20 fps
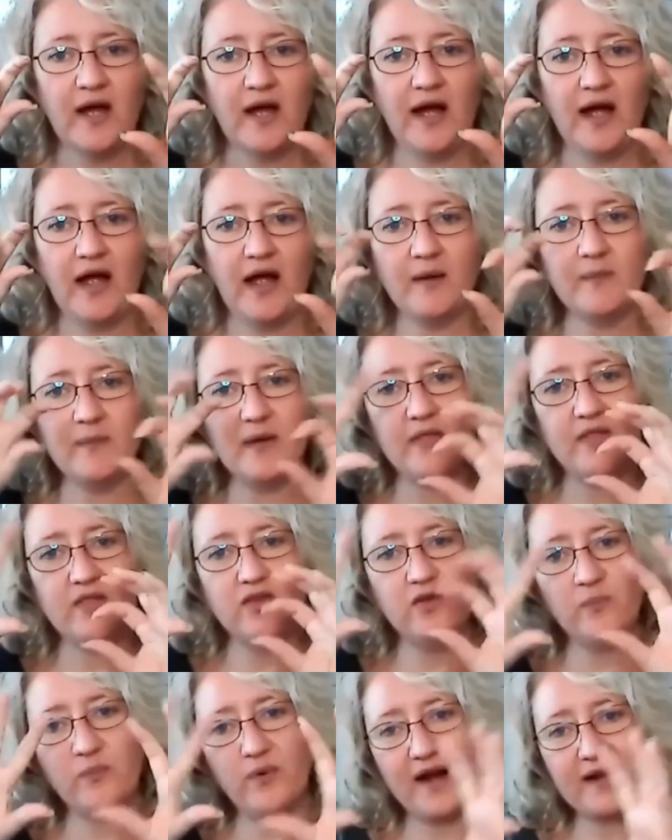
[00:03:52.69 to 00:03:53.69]
and then
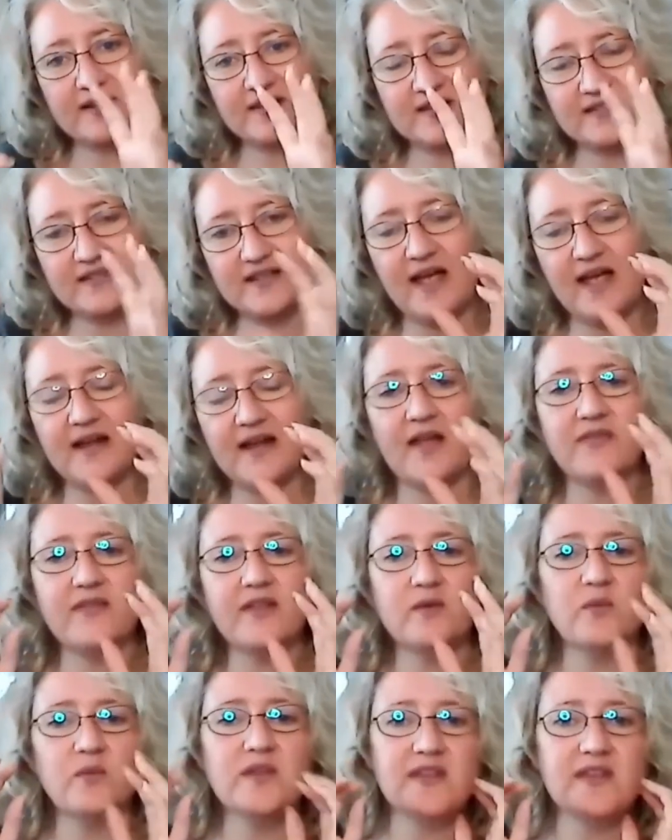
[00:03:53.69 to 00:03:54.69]
you practice that, and
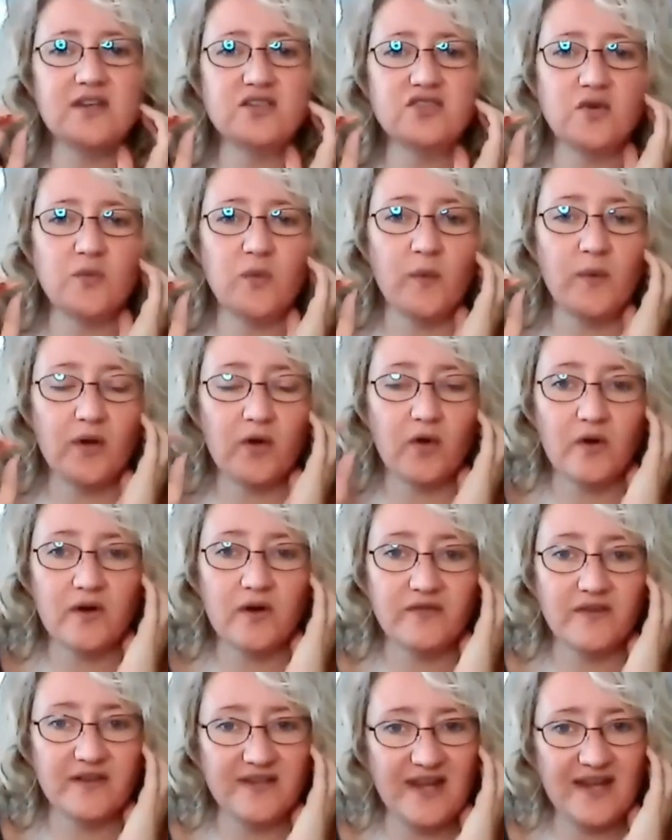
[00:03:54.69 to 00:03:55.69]
then we then do what we call
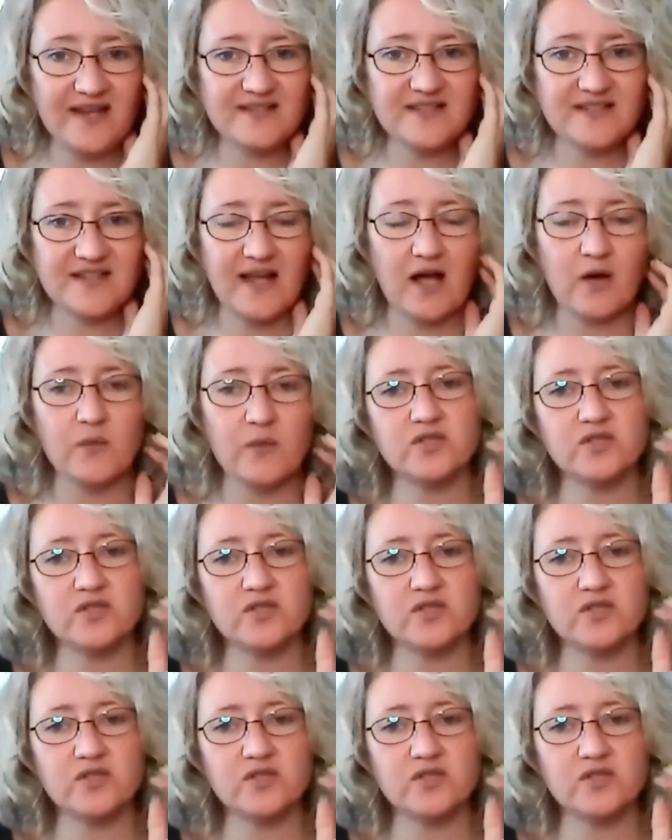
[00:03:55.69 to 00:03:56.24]
a vignette scale,